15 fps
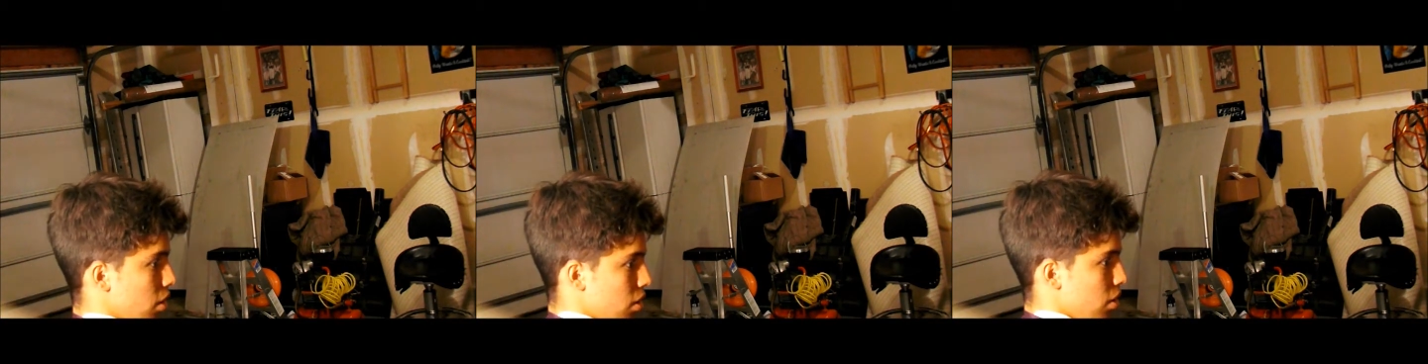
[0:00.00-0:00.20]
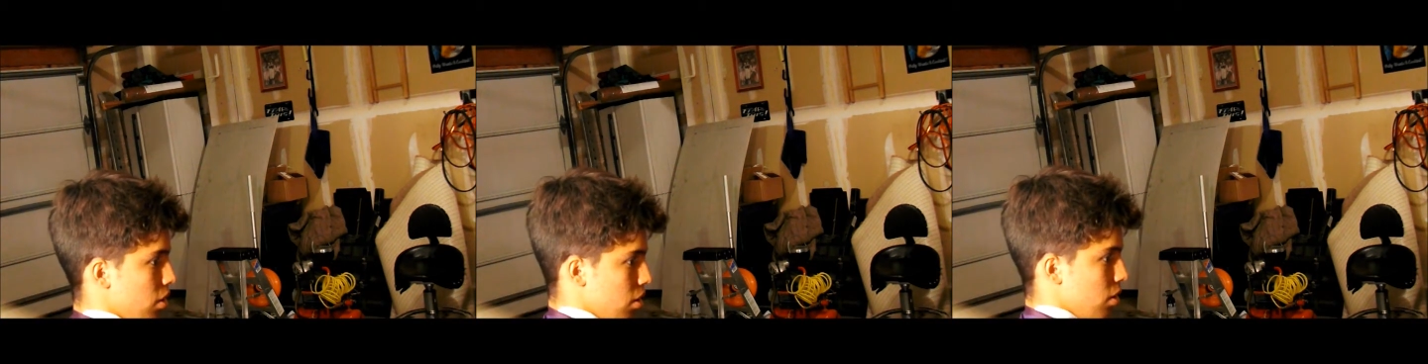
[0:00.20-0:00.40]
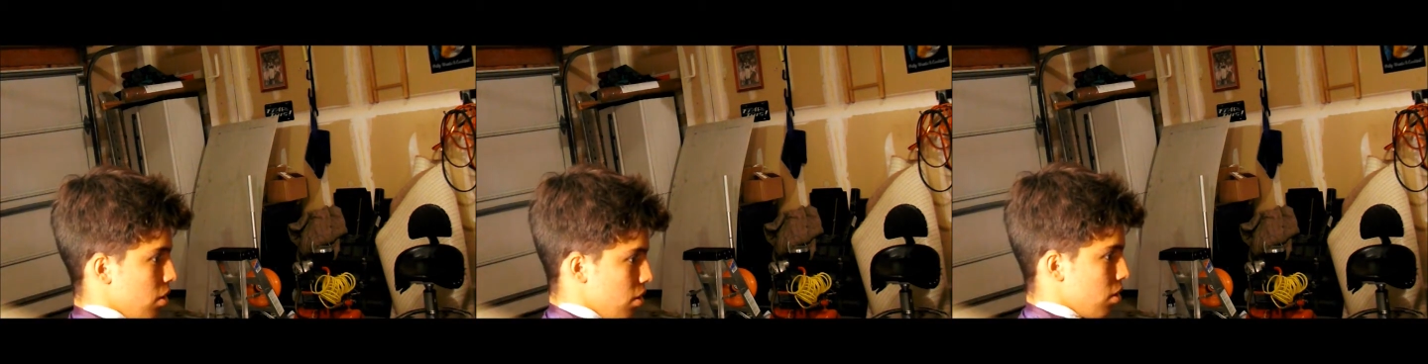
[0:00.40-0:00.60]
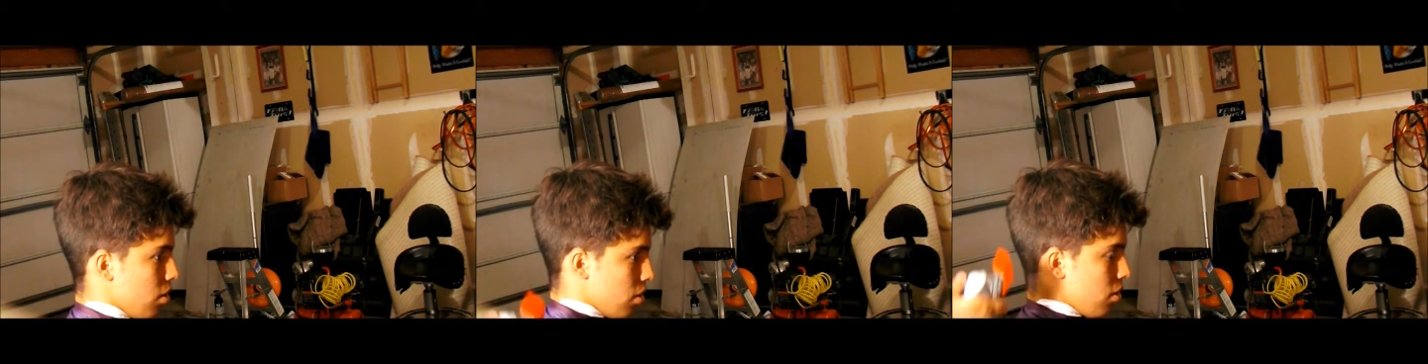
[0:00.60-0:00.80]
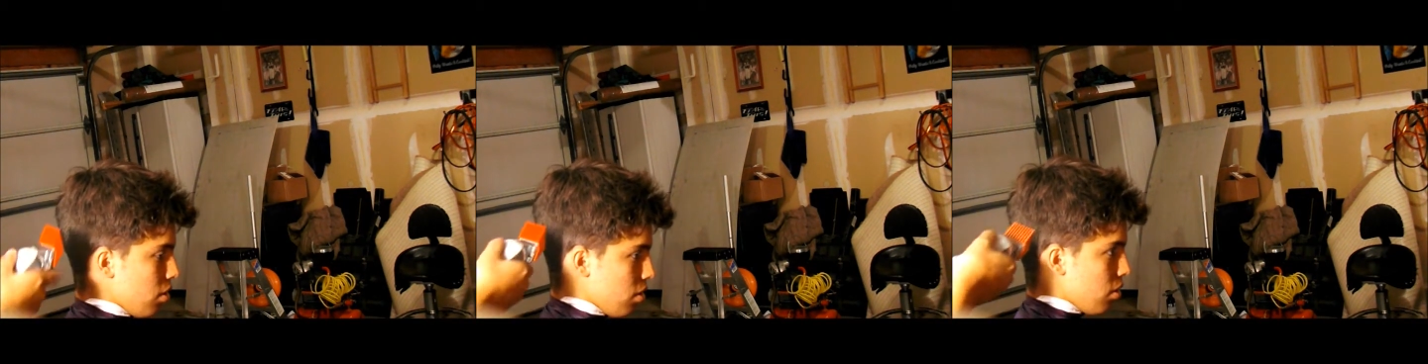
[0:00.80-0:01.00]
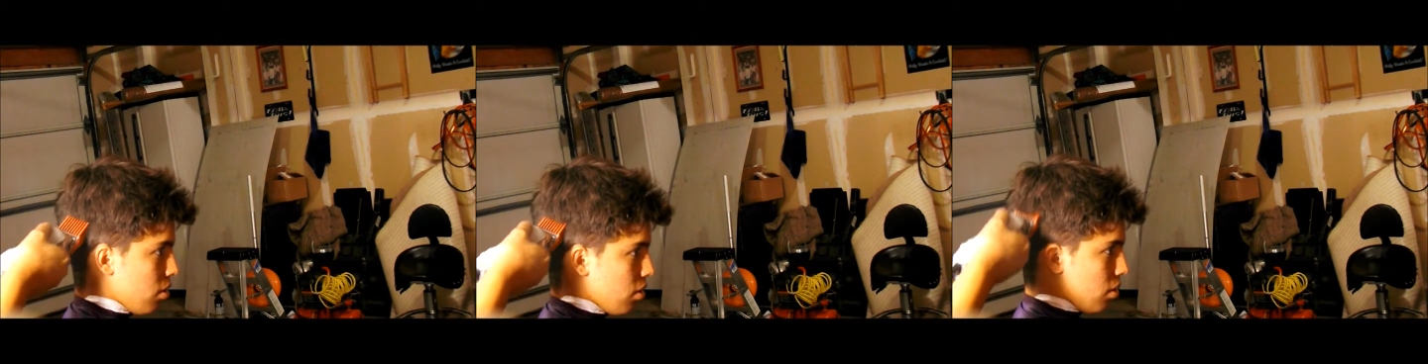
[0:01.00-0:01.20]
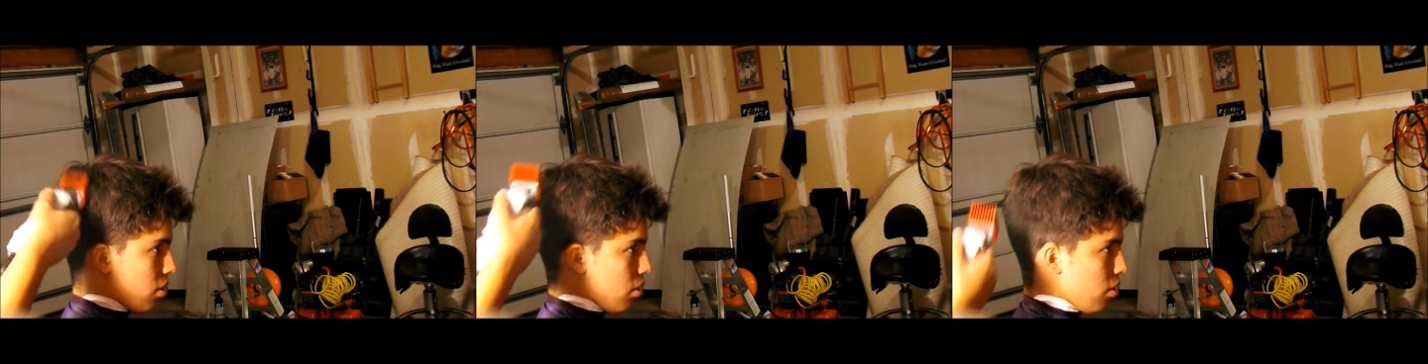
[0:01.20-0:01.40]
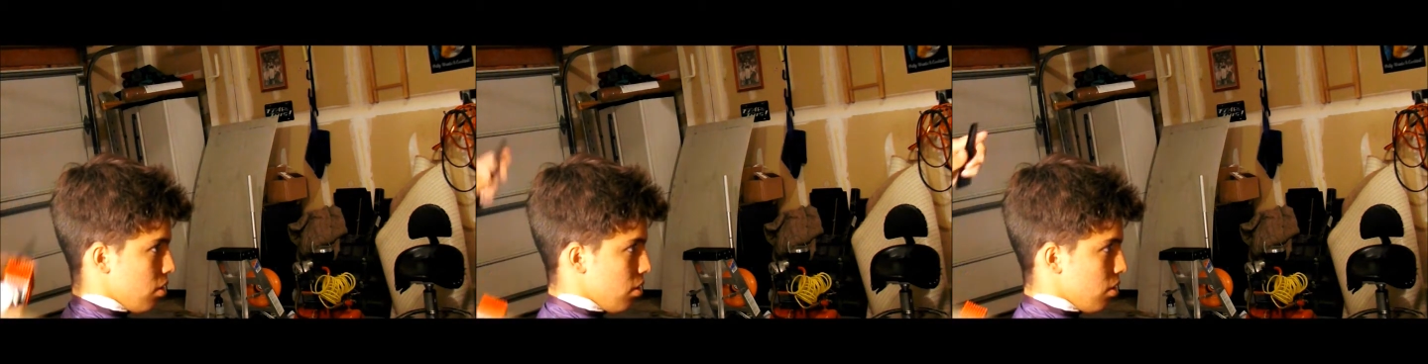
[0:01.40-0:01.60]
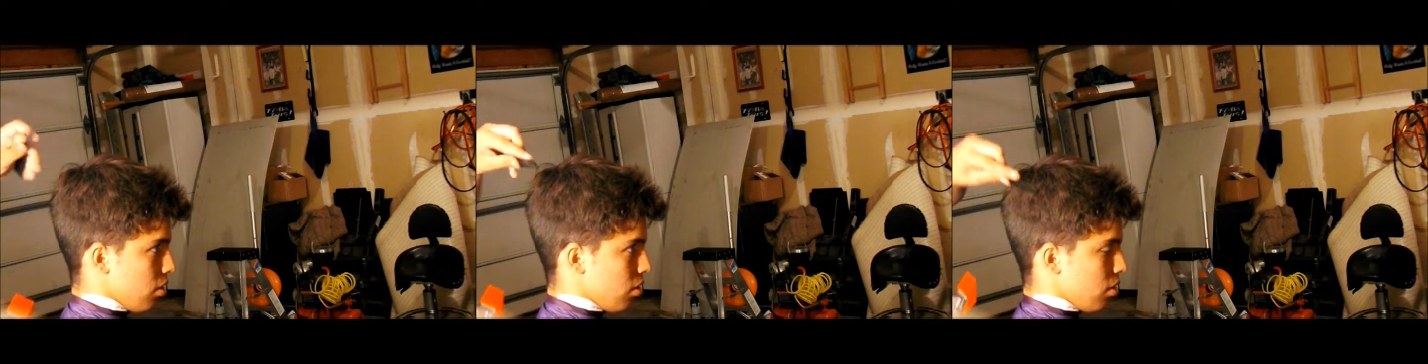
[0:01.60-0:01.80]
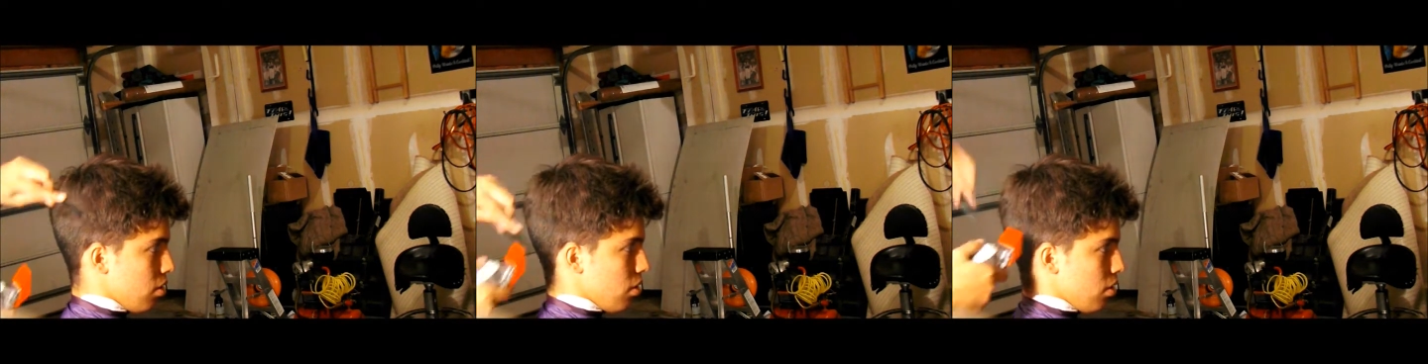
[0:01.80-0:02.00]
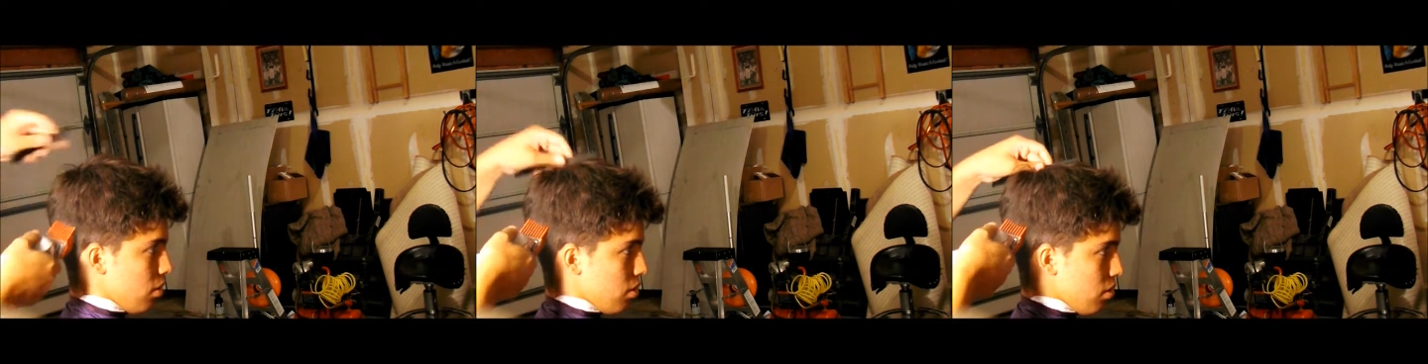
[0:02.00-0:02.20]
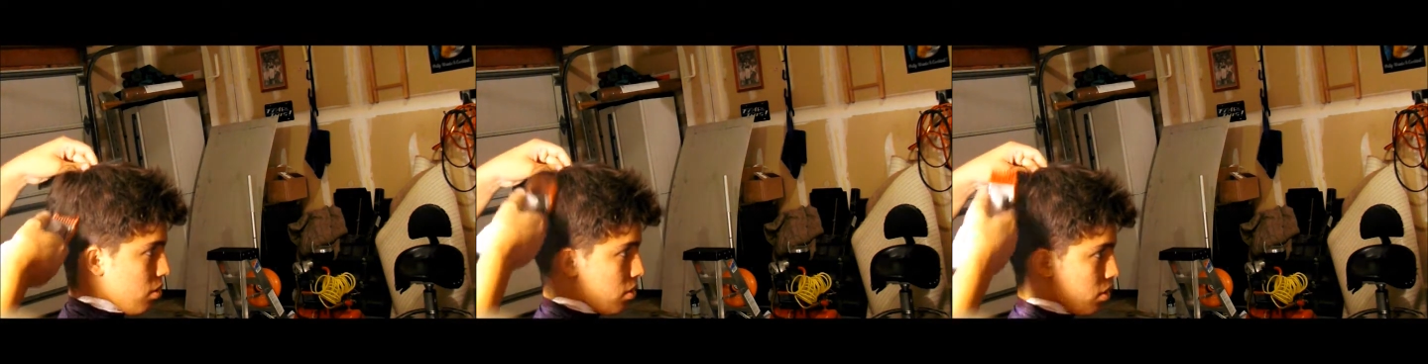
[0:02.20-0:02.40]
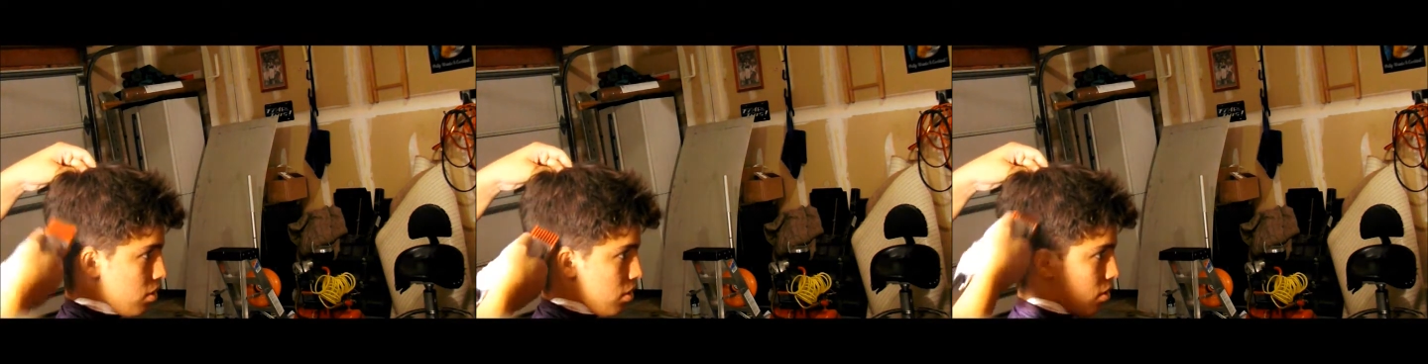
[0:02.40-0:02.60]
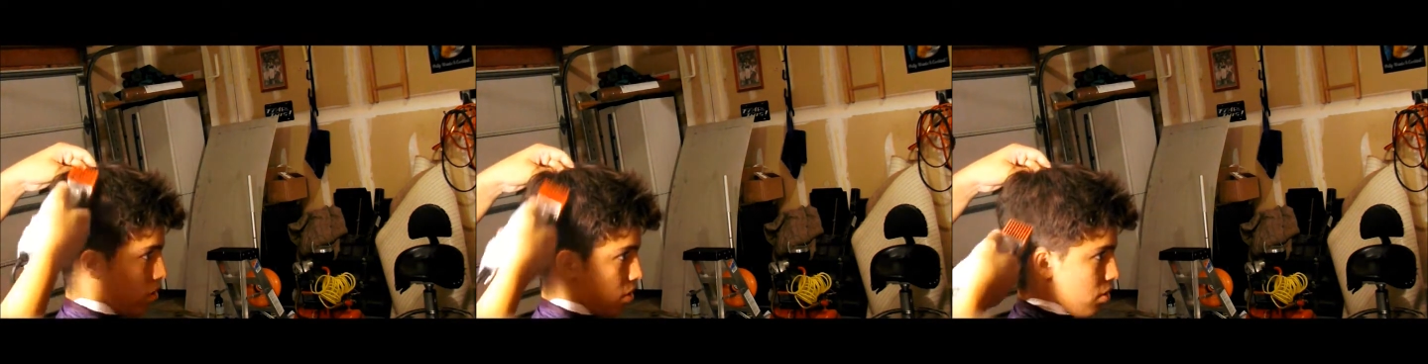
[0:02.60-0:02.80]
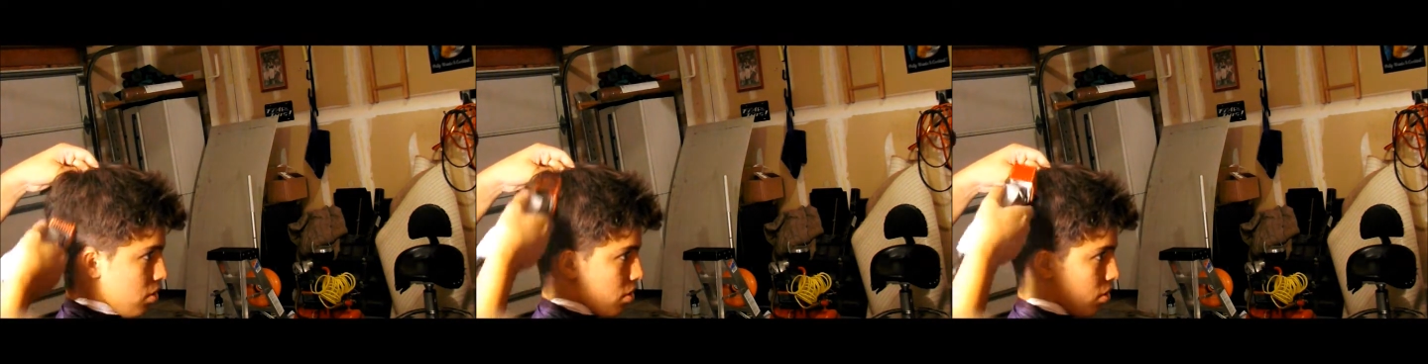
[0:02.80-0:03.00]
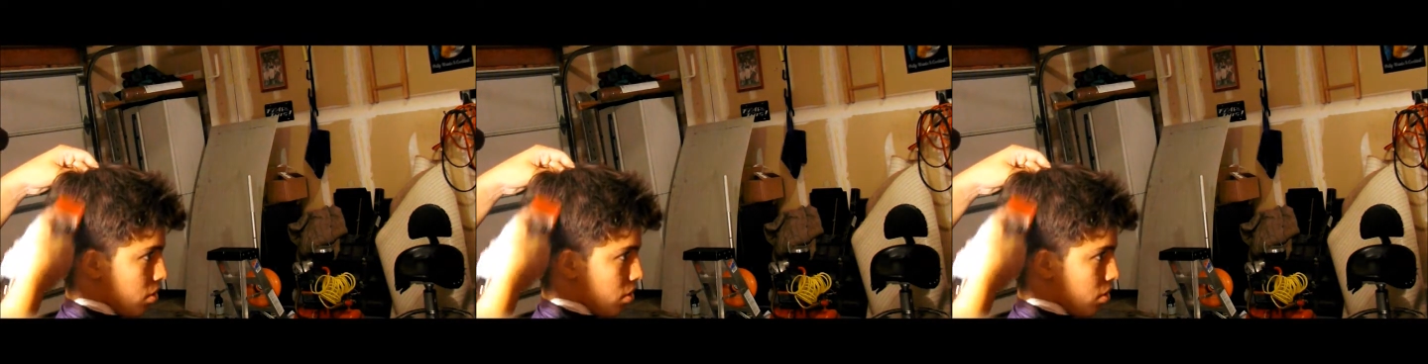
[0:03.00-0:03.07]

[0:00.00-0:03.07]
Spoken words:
to blend this into his hair on top.